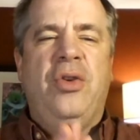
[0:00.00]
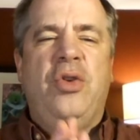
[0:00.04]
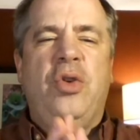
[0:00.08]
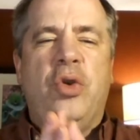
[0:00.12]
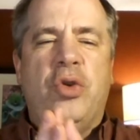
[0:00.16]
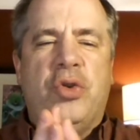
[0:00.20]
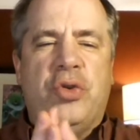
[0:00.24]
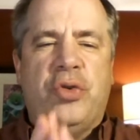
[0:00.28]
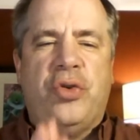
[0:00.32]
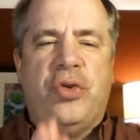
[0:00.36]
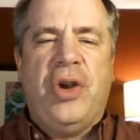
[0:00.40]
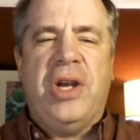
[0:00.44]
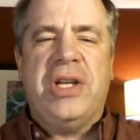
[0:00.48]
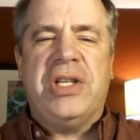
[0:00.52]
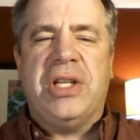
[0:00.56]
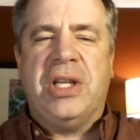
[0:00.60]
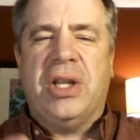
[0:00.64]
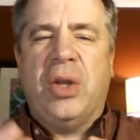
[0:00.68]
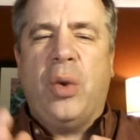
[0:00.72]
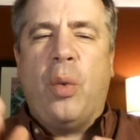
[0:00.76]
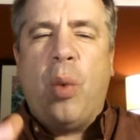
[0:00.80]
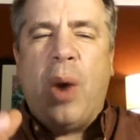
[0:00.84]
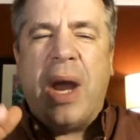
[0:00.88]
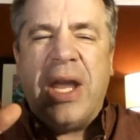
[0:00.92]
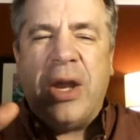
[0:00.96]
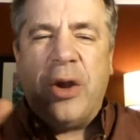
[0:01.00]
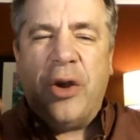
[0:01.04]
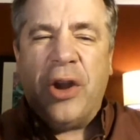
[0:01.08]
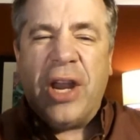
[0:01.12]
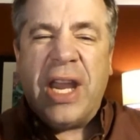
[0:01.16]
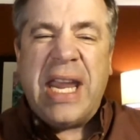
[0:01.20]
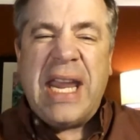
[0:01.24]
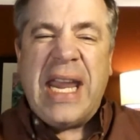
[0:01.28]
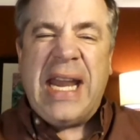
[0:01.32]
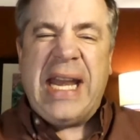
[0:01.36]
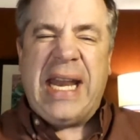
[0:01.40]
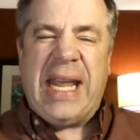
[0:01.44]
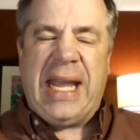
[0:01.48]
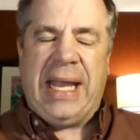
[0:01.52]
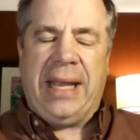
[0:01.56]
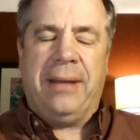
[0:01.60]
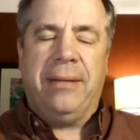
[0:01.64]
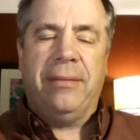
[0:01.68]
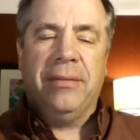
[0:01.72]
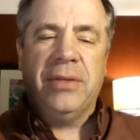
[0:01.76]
nutrition, the way you're eating.